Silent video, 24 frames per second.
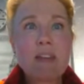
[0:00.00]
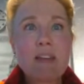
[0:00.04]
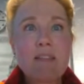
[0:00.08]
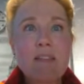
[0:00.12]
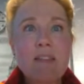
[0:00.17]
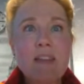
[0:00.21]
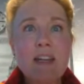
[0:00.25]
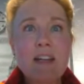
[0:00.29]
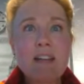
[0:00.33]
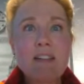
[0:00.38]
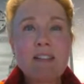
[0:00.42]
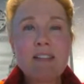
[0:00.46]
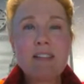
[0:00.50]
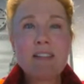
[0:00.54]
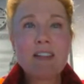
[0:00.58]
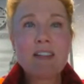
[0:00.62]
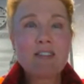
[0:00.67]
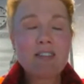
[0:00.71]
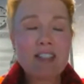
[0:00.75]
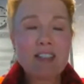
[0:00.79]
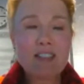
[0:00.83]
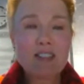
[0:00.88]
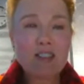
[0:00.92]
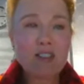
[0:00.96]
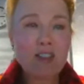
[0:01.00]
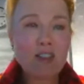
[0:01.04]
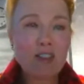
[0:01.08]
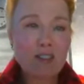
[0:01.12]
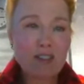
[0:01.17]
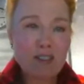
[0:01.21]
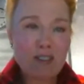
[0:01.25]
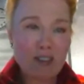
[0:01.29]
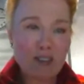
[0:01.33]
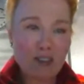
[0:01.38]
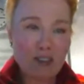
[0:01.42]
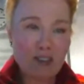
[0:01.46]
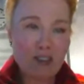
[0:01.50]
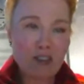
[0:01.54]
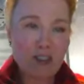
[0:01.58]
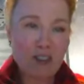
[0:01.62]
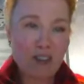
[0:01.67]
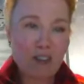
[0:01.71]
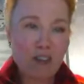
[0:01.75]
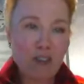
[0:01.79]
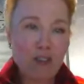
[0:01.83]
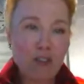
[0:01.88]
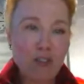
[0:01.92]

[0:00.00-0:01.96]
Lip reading: that there is not such a